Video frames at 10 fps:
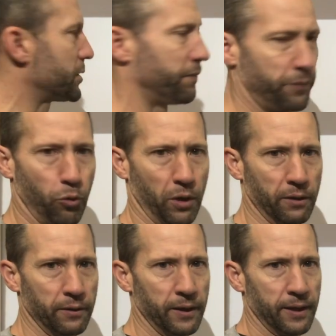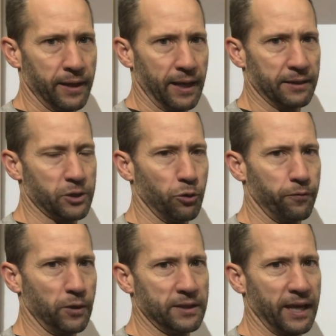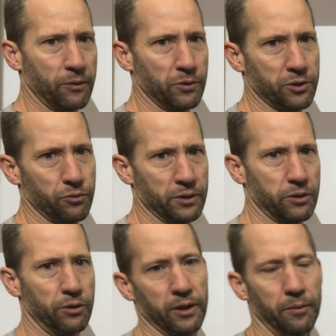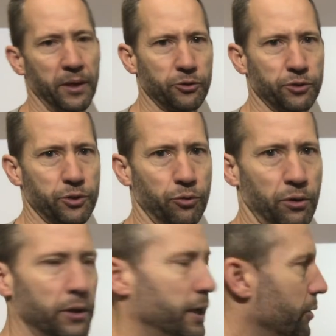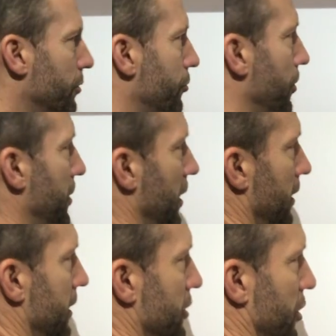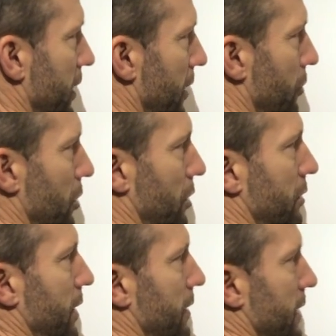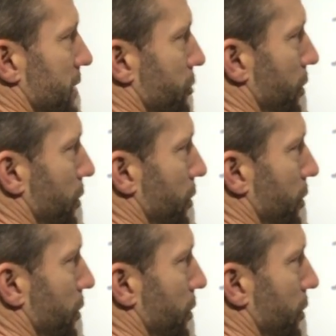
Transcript: of 4. And so if we take what students learned in elementary school with repeated addition, it would look like this.